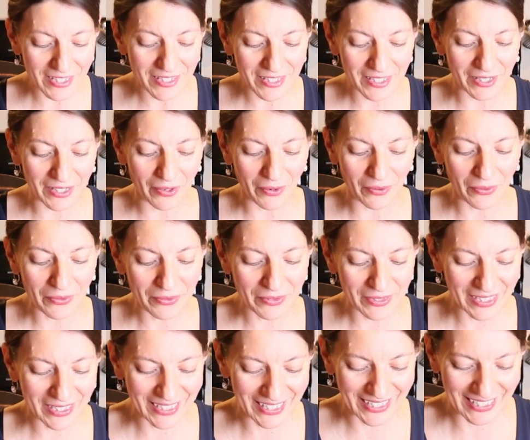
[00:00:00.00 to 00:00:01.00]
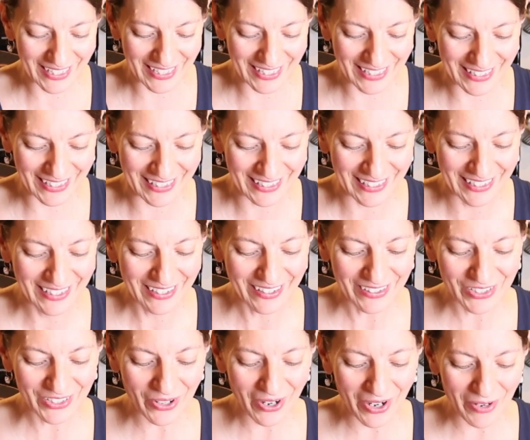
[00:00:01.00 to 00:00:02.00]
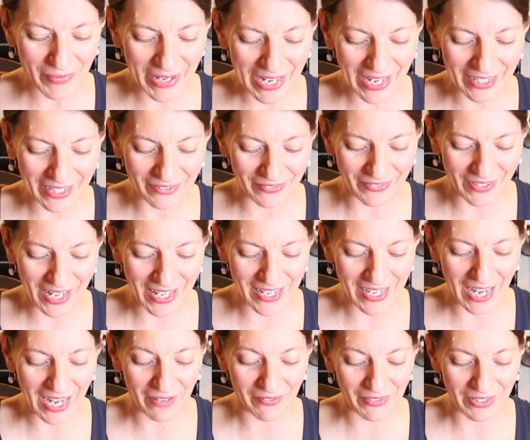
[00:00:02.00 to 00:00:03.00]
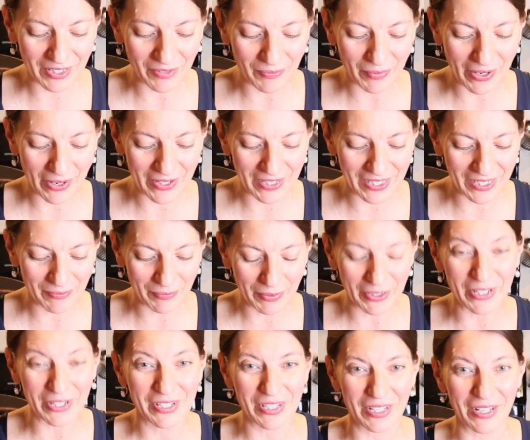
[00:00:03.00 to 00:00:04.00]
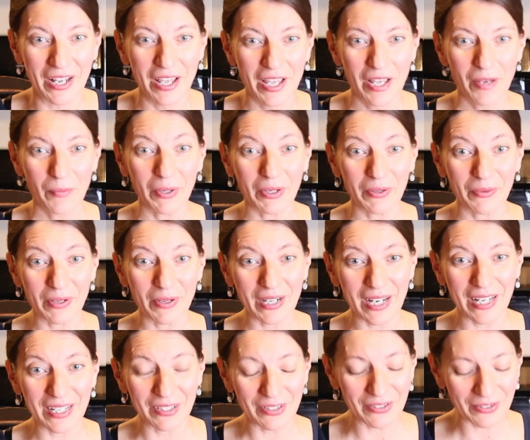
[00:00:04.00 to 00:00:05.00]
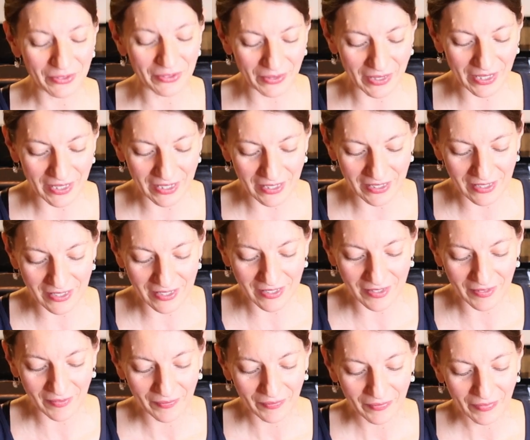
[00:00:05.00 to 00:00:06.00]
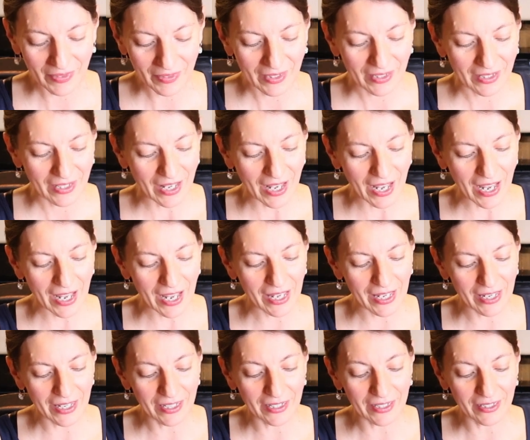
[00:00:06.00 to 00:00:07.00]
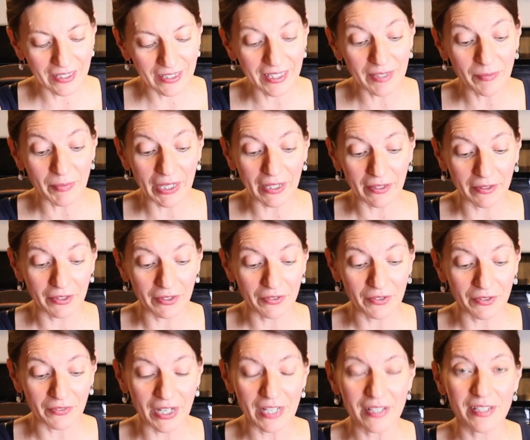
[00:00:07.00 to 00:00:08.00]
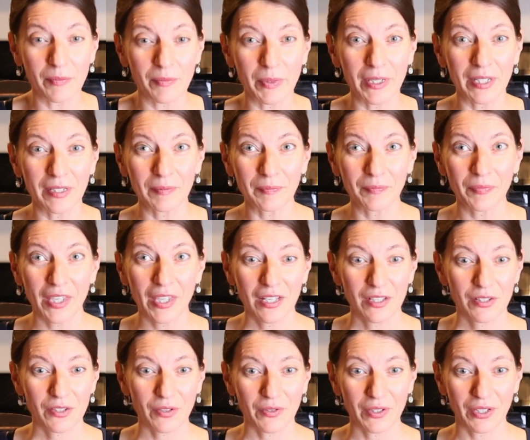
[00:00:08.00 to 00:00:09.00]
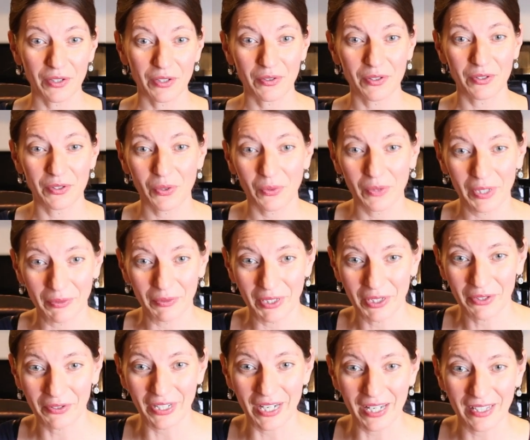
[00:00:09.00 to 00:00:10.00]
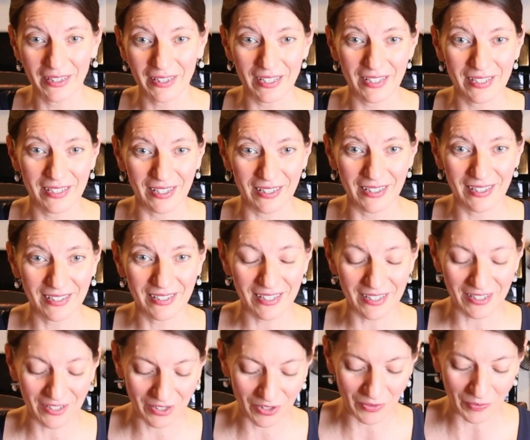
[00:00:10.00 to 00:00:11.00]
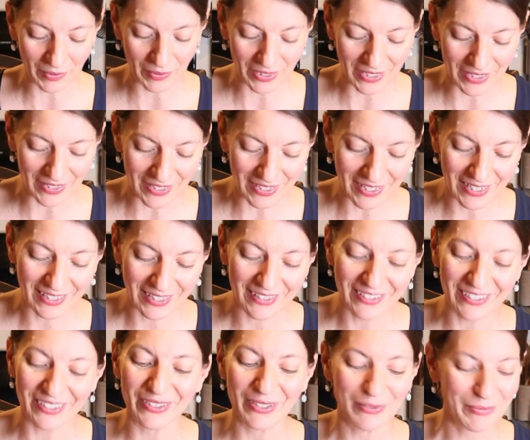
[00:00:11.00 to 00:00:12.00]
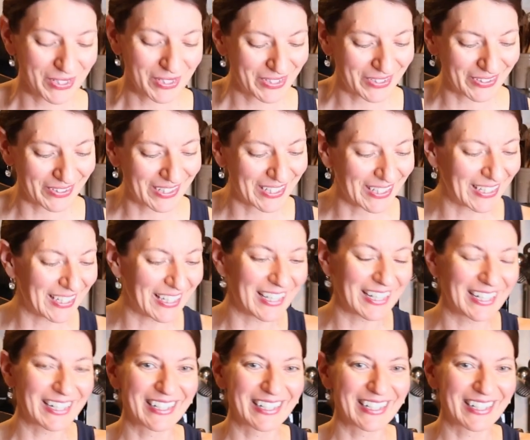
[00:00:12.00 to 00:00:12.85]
is the only drawback of not having the party in person. But what I do is I email you the recipe so that you can totally recreate this. And this is super easy. So I'm just looking at